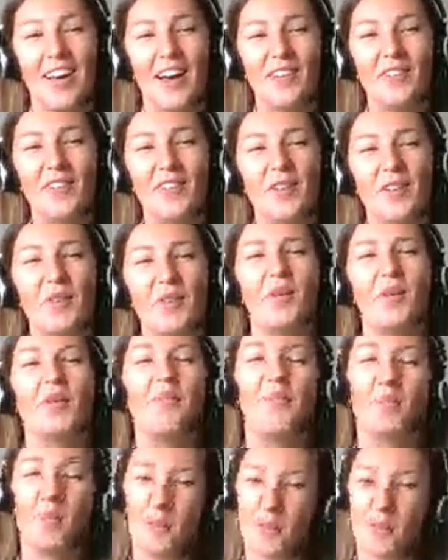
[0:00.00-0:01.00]
I've got one
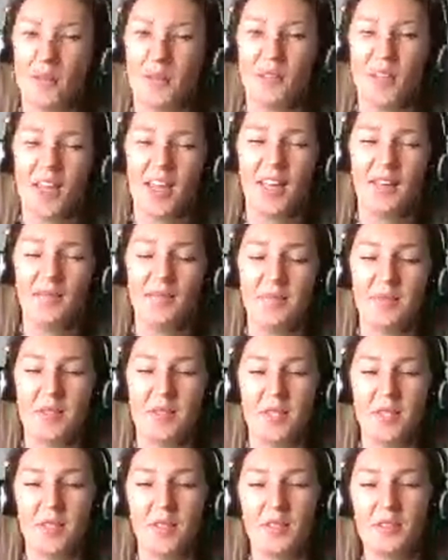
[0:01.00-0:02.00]
more.
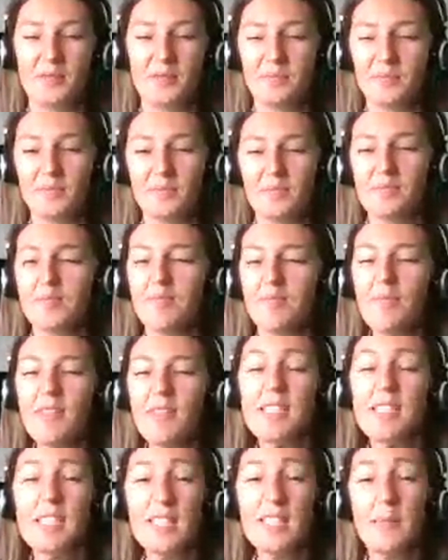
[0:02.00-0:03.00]
So
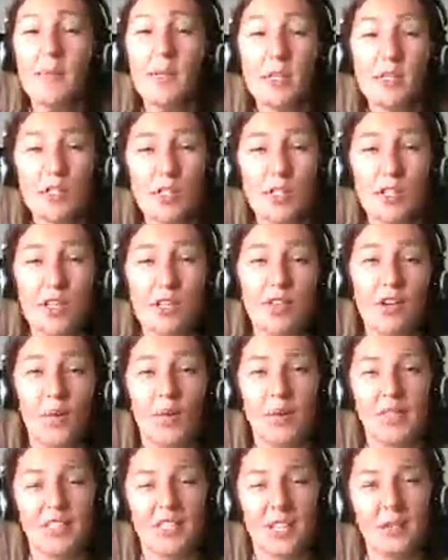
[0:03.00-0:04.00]
similar scenario
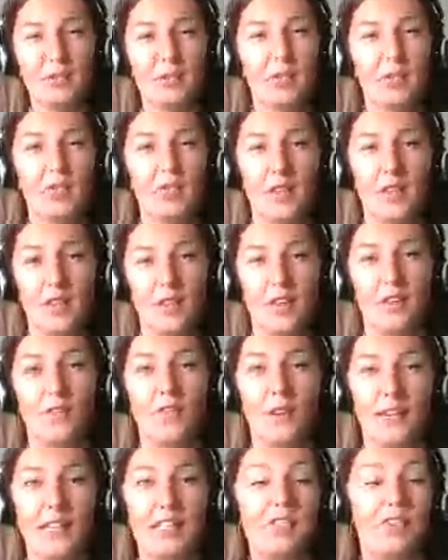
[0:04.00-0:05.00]
in terms of a
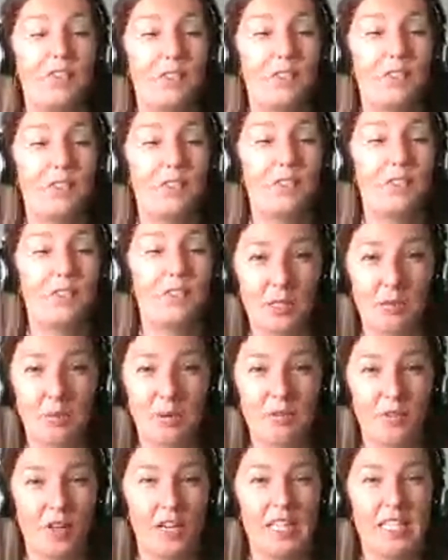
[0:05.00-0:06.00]
valid receipt was
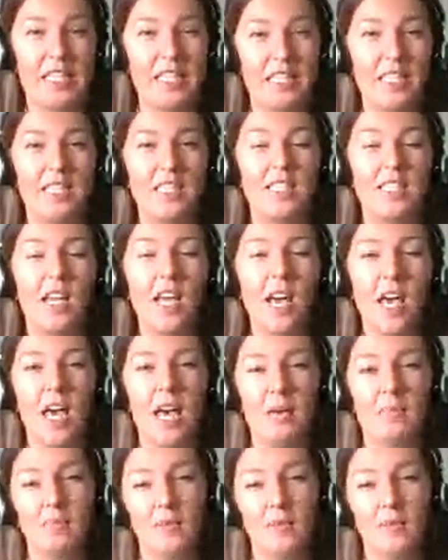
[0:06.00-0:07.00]
provided.
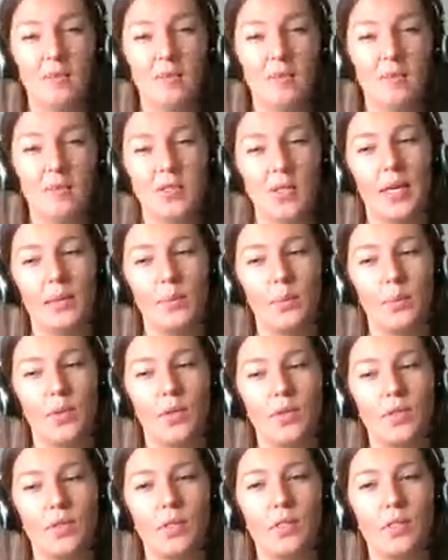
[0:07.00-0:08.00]
So it
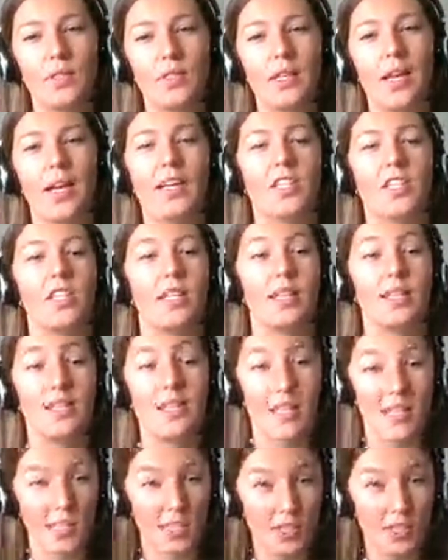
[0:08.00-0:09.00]
was actually a
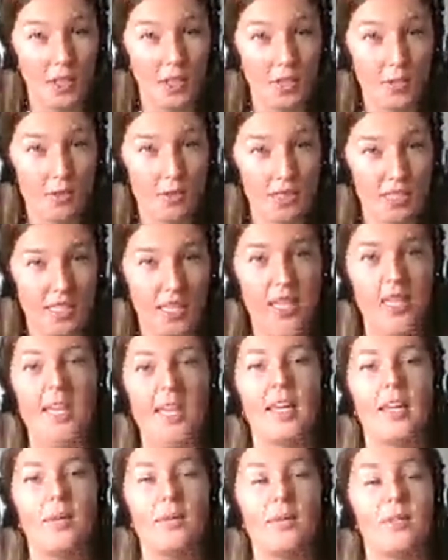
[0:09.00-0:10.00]
Tesco's receipt,
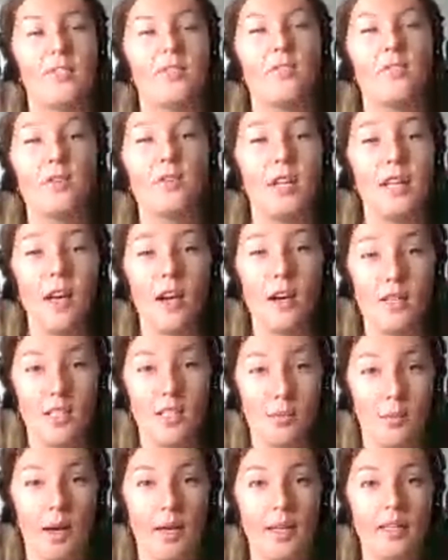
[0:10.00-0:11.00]
and it was fully
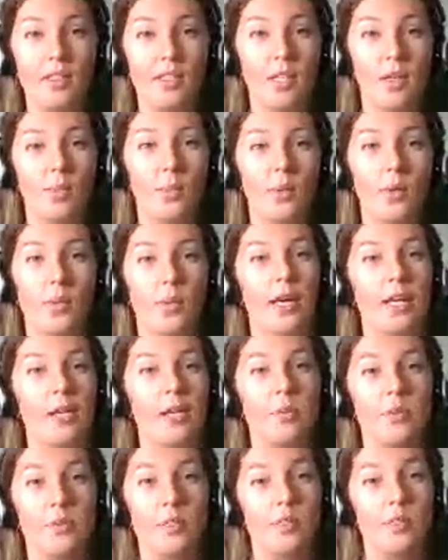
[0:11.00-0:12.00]
itemized, so we were
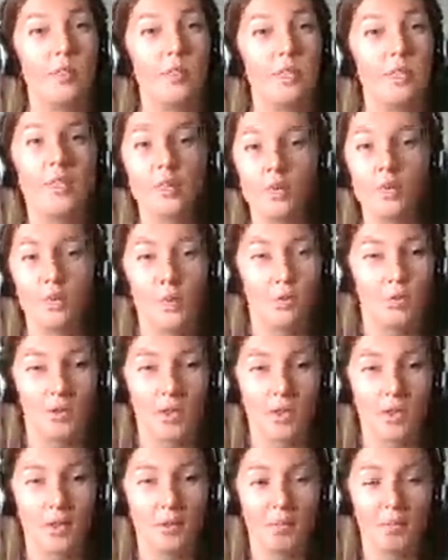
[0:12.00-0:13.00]
able to see all of the